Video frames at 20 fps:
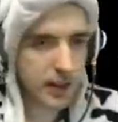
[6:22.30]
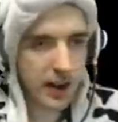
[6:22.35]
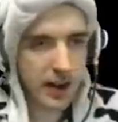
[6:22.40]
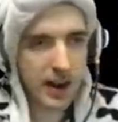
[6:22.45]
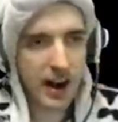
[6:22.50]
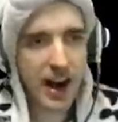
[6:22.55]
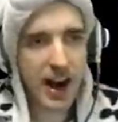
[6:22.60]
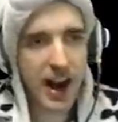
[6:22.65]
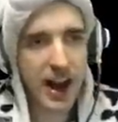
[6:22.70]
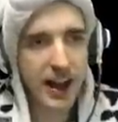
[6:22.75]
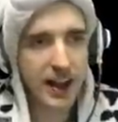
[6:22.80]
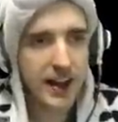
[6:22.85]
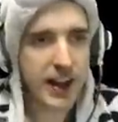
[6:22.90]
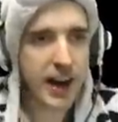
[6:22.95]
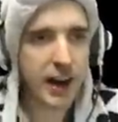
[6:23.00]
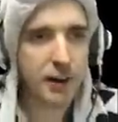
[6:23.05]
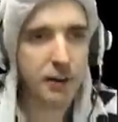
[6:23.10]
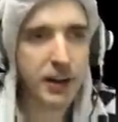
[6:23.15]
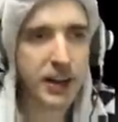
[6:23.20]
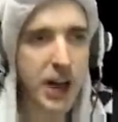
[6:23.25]
Alright,
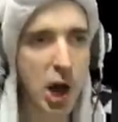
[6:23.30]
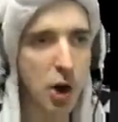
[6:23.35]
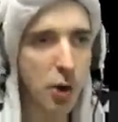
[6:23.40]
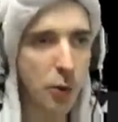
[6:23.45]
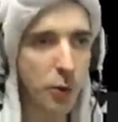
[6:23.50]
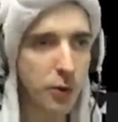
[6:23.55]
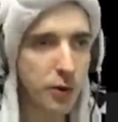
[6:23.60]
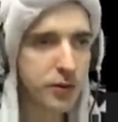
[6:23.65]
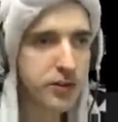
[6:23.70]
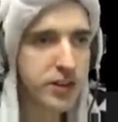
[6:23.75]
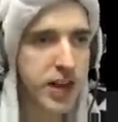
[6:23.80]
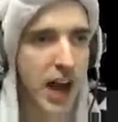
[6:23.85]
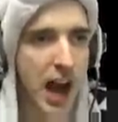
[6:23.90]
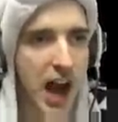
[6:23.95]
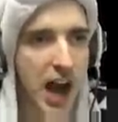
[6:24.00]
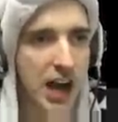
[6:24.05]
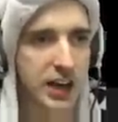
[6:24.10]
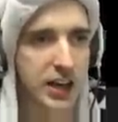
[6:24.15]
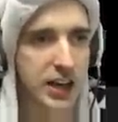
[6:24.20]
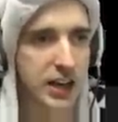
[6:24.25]
here we go.
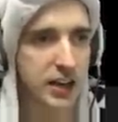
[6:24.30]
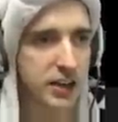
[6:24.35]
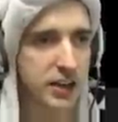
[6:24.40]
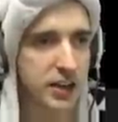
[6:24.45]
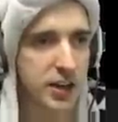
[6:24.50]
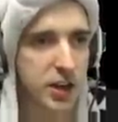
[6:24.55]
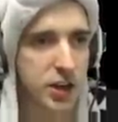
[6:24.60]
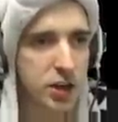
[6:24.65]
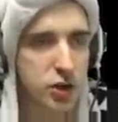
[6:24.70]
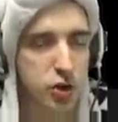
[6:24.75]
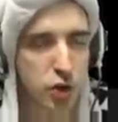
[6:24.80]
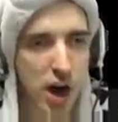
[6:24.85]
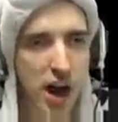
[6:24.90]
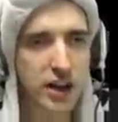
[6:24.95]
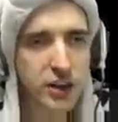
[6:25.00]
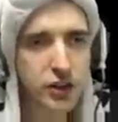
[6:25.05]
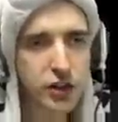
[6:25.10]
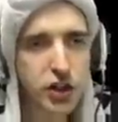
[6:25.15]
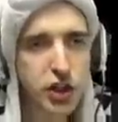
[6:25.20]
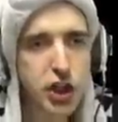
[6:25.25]

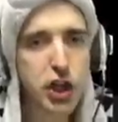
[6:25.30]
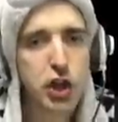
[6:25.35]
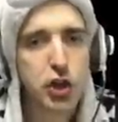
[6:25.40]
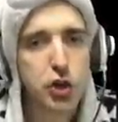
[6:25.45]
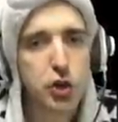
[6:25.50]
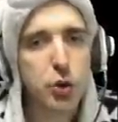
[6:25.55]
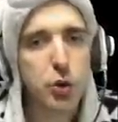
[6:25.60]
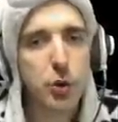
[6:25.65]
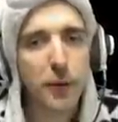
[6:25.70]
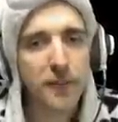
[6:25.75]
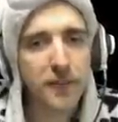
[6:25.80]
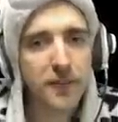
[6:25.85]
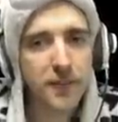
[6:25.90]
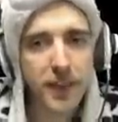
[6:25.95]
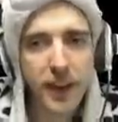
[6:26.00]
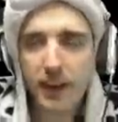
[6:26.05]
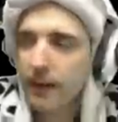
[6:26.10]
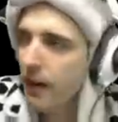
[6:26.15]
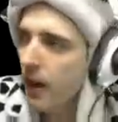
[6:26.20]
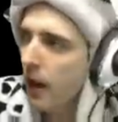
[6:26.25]
Trung Chu.
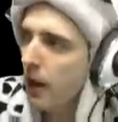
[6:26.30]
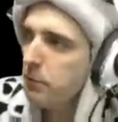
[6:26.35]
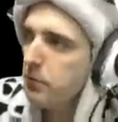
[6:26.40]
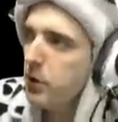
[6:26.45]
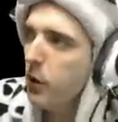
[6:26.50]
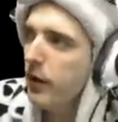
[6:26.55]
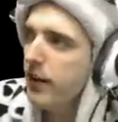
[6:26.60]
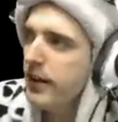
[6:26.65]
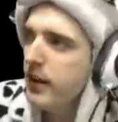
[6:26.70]
I'm doing